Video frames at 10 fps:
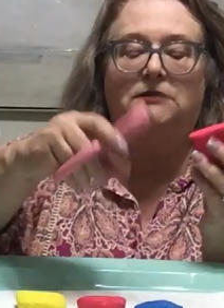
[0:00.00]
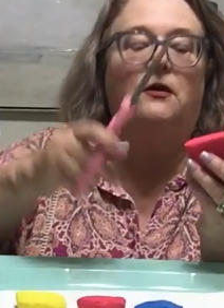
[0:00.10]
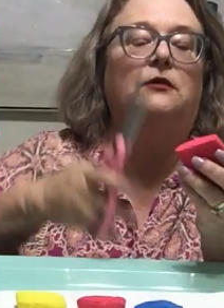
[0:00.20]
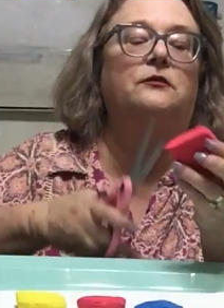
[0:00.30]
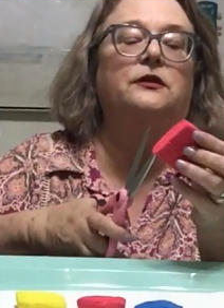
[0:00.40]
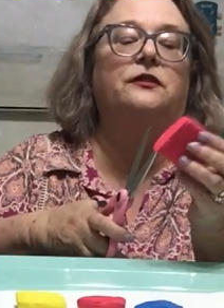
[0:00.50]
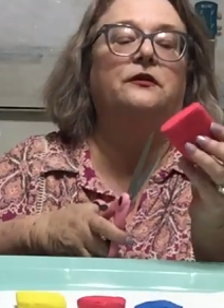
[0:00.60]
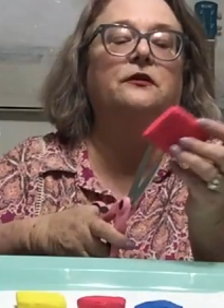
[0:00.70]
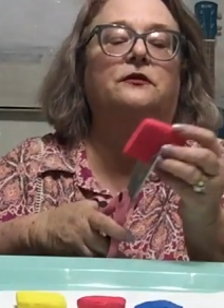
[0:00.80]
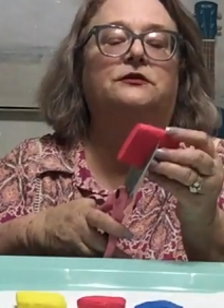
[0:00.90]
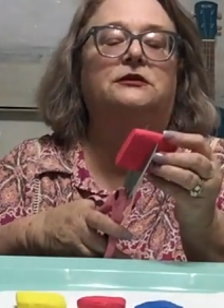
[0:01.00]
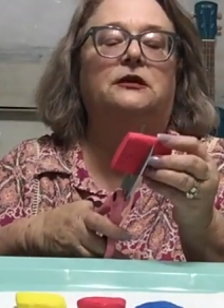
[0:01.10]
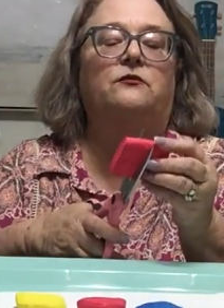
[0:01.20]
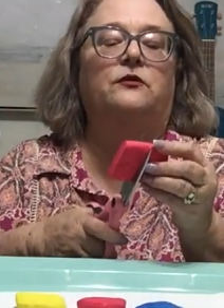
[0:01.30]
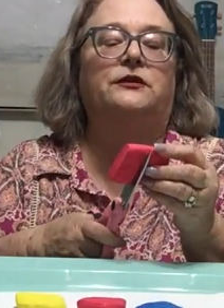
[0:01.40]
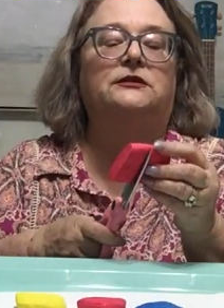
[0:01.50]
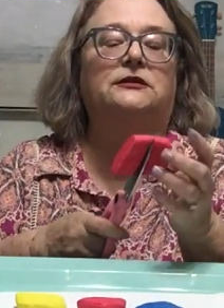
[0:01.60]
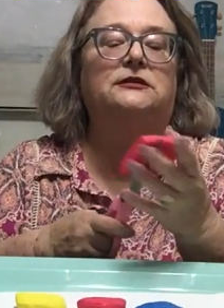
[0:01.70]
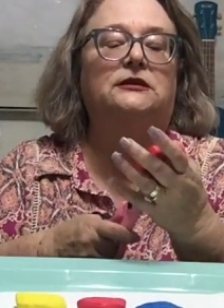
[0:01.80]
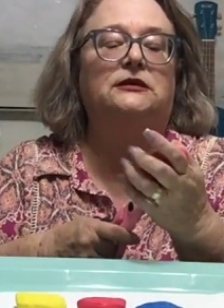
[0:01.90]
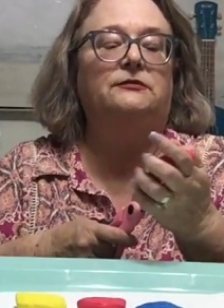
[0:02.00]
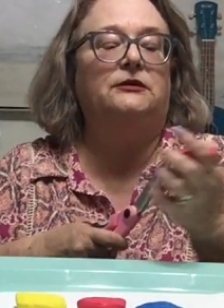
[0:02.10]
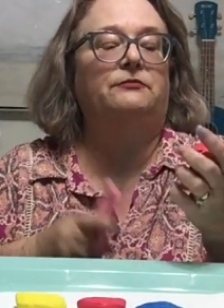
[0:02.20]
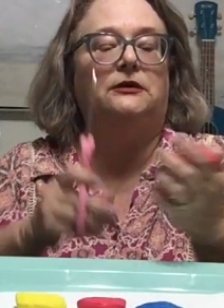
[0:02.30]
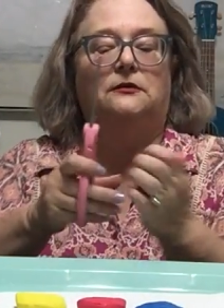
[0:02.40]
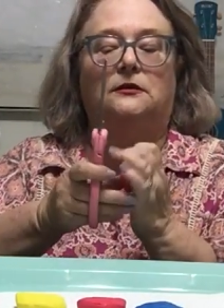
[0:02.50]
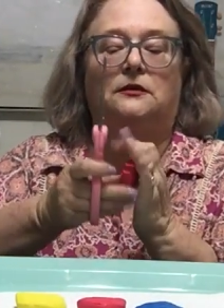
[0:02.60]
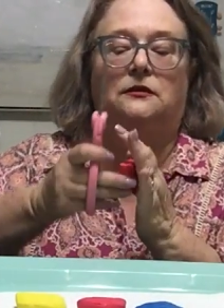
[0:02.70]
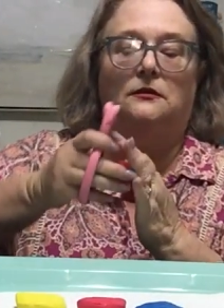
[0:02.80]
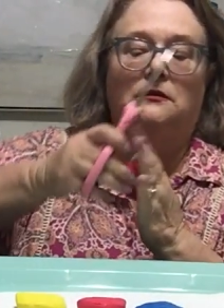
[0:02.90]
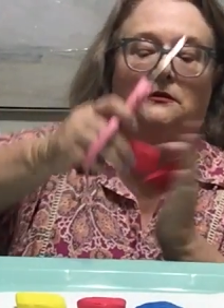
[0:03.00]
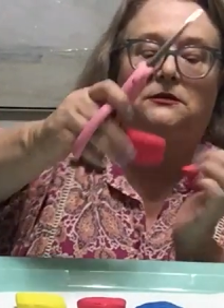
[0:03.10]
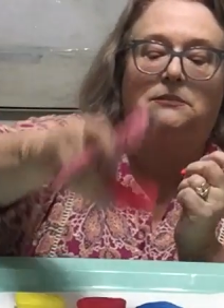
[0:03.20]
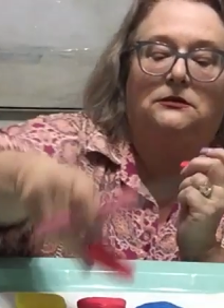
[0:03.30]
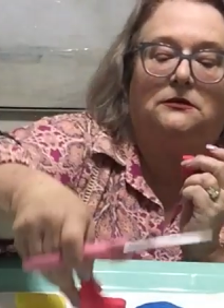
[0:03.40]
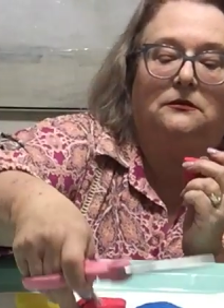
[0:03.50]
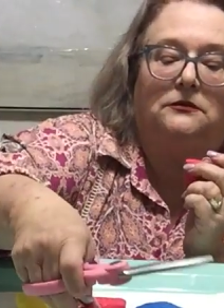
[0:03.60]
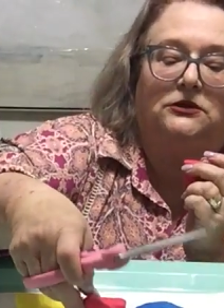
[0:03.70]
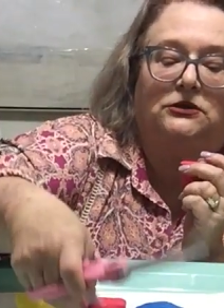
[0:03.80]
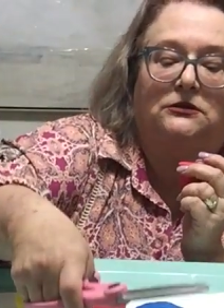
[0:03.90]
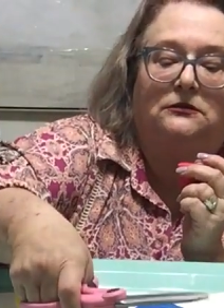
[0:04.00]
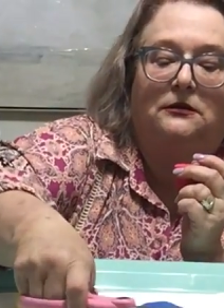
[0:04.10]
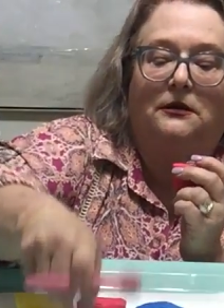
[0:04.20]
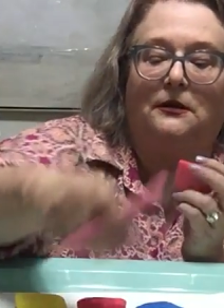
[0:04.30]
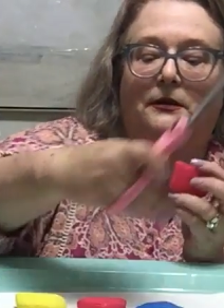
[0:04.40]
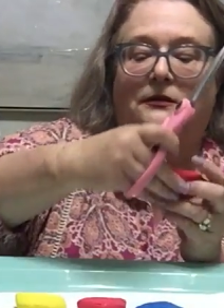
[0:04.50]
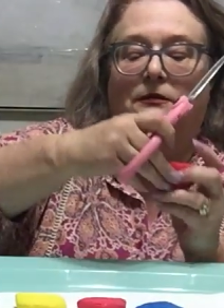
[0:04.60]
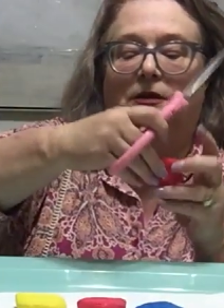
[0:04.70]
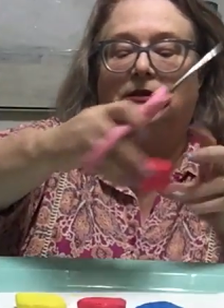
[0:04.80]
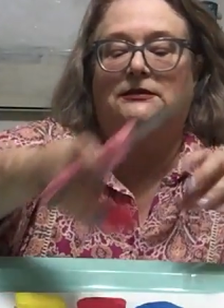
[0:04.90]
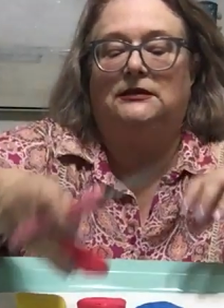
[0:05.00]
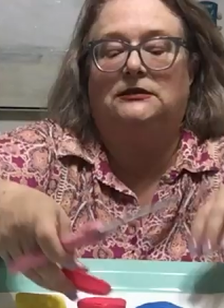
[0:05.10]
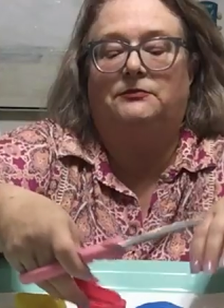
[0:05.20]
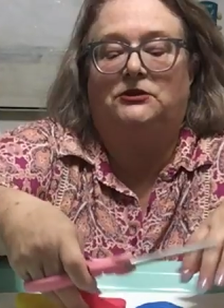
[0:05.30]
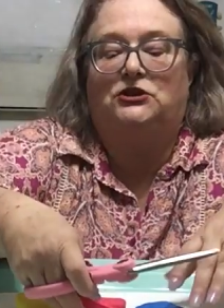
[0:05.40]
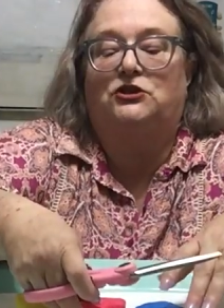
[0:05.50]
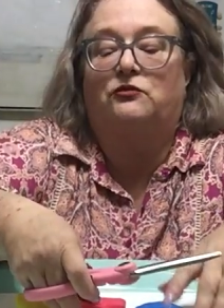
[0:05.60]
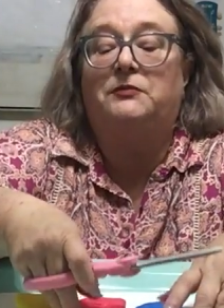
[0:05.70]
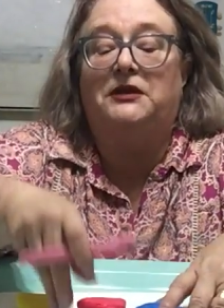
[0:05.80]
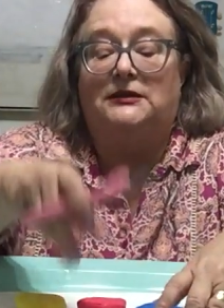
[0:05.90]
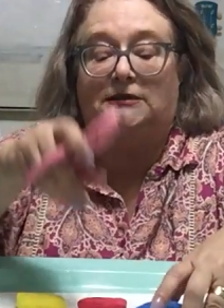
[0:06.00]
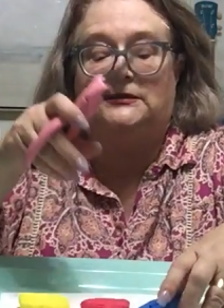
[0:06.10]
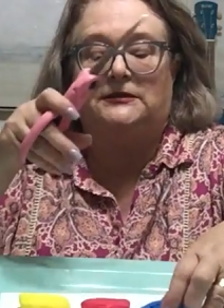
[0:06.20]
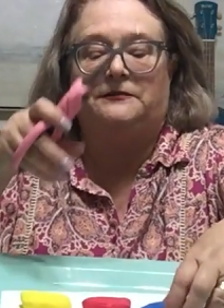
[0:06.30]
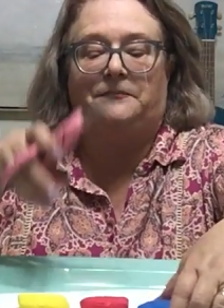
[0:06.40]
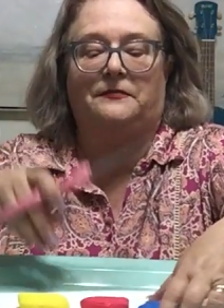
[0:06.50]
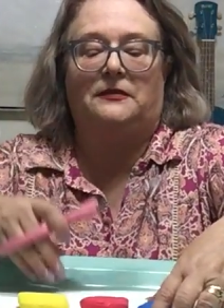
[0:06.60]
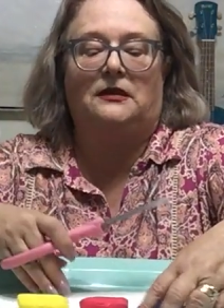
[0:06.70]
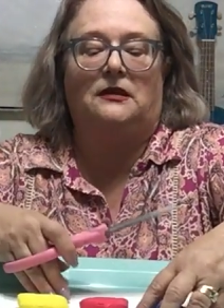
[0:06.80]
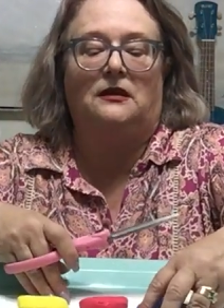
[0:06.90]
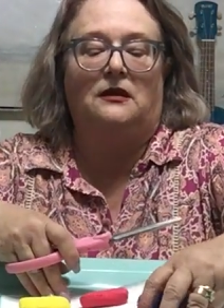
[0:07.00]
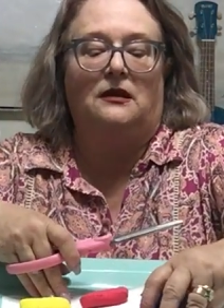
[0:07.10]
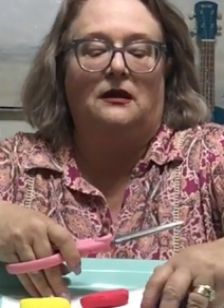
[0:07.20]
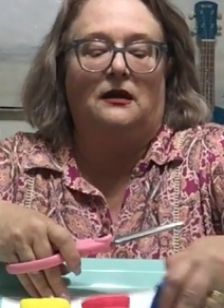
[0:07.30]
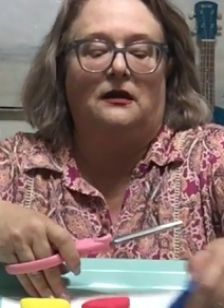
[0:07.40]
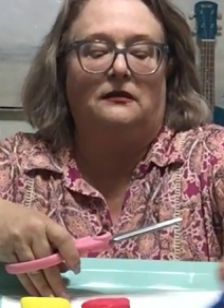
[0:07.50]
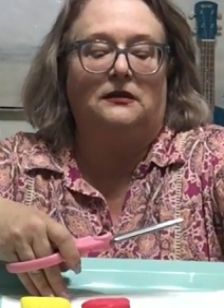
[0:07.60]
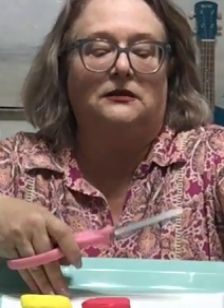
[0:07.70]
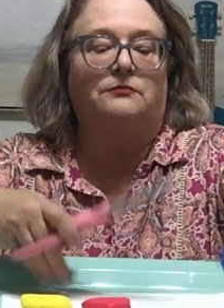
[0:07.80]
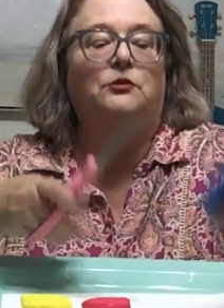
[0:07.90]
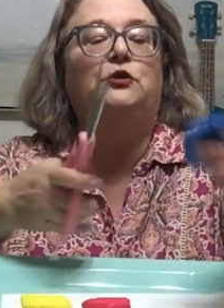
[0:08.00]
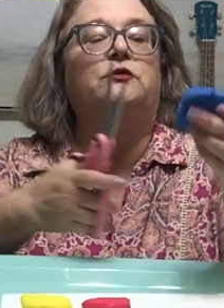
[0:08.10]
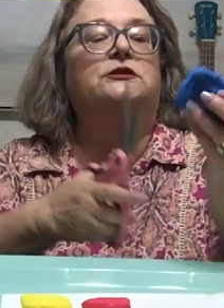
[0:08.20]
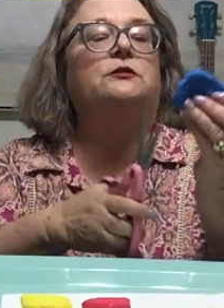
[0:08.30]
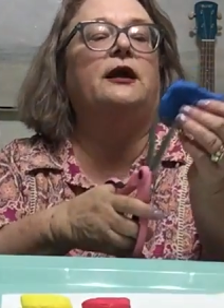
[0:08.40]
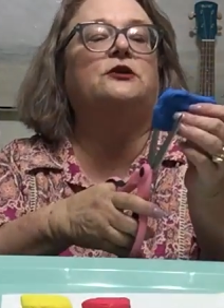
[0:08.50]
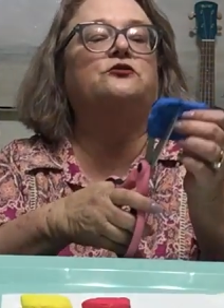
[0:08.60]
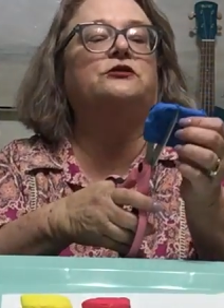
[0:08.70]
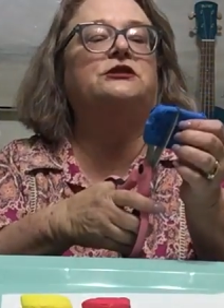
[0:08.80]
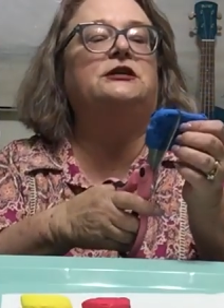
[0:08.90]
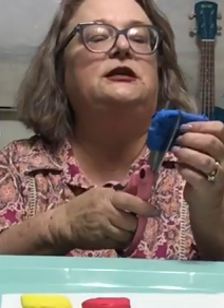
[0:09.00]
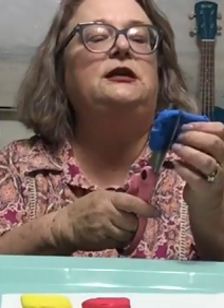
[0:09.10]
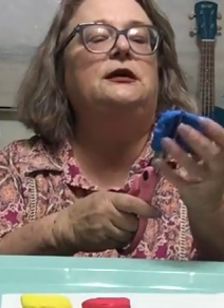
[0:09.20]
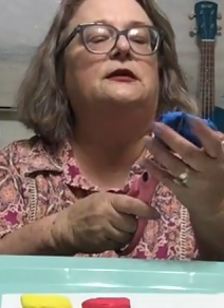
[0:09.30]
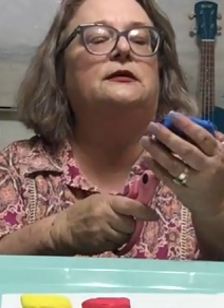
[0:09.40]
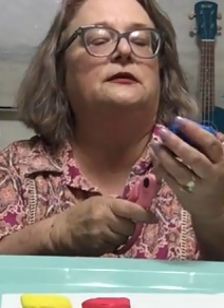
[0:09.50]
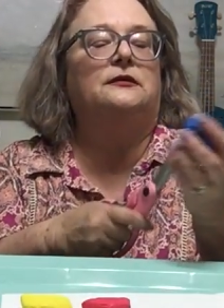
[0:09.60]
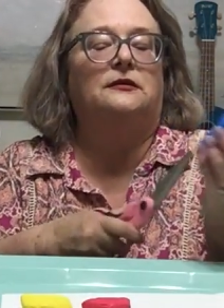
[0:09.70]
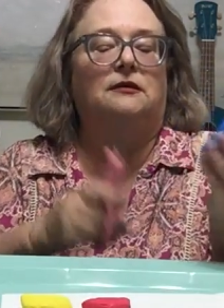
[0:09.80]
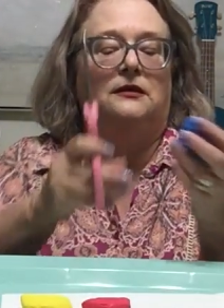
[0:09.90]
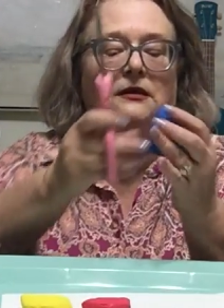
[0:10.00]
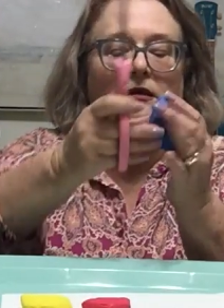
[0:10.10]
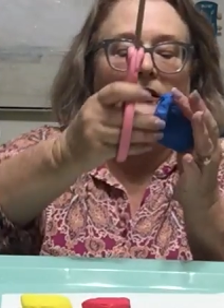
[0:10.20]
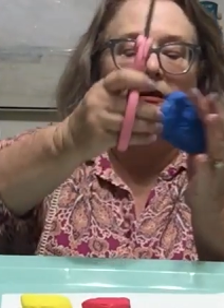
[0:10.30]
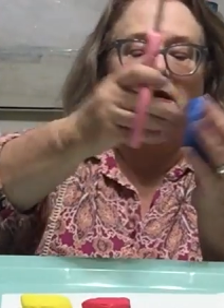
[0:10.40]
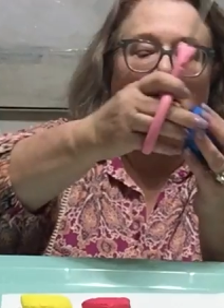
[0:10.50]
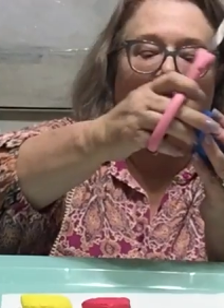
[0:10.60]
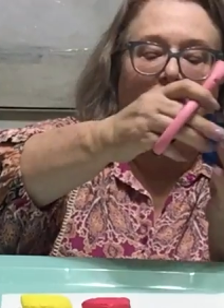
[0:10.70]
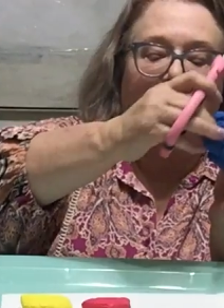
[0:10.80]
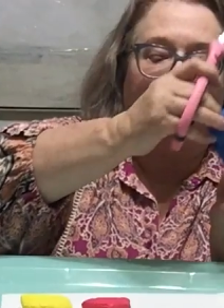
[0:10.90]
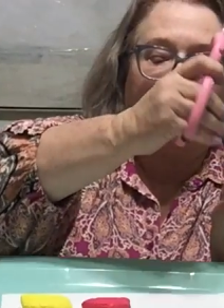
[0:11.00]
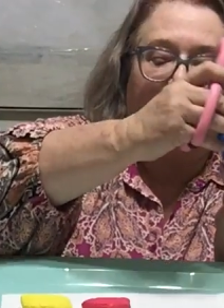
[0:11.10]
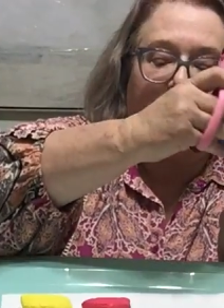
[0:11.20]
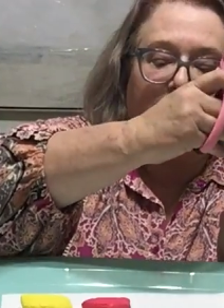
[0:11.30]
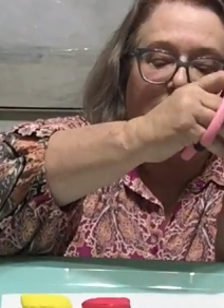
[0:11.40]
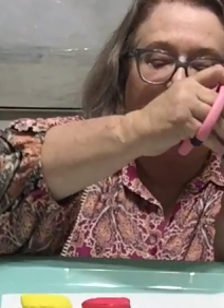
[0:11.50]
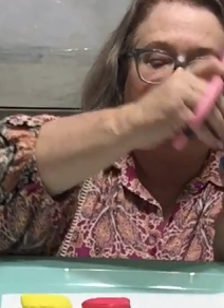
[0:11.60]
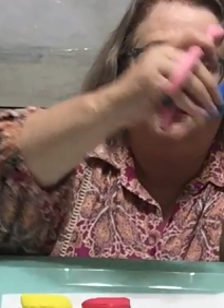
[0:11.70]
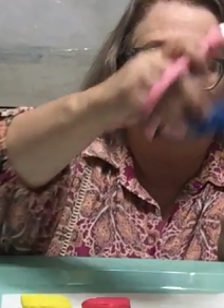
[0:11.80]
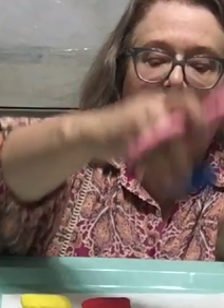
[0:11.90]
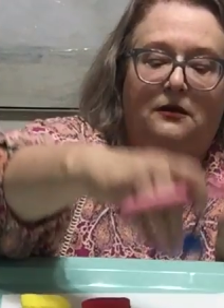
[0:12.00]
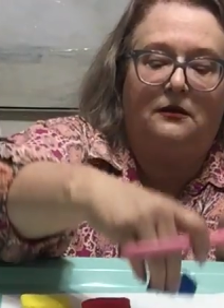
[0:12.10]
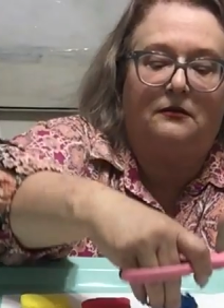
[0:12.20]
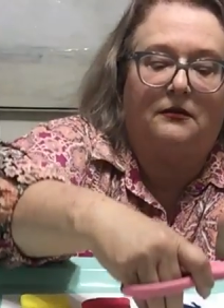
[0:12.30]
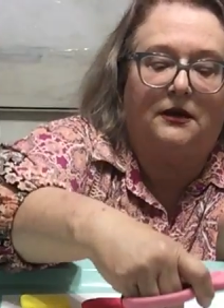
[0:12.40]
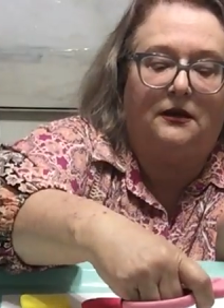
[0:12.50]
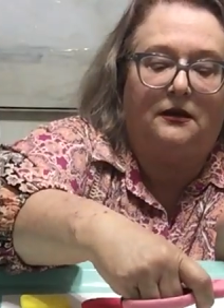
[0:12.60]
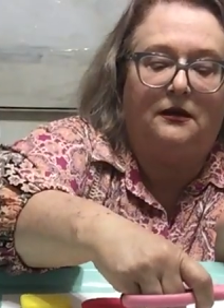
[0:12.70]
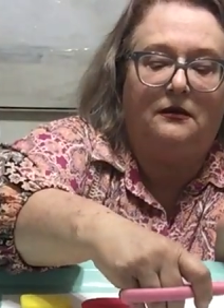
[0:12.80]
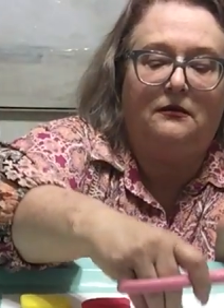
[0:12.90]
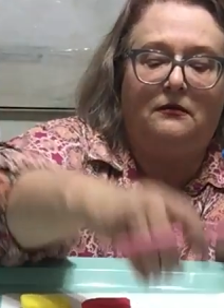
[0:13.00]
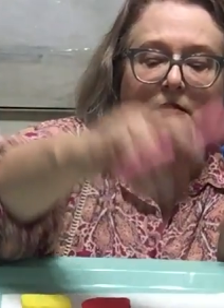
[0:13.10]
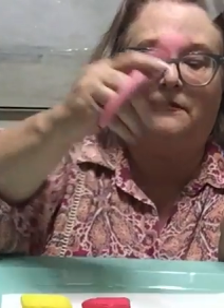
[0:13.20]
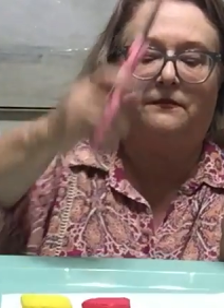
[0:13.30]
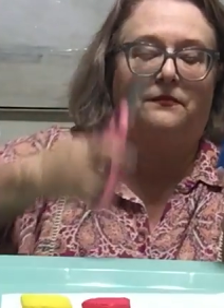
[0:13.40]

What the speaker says: smaller in the thirds and one that's a tiny bit bigger in the thirds, which doesn't make sense, but just 3 pieces. And then this blue is extra sticky. And I'm going to put him right here.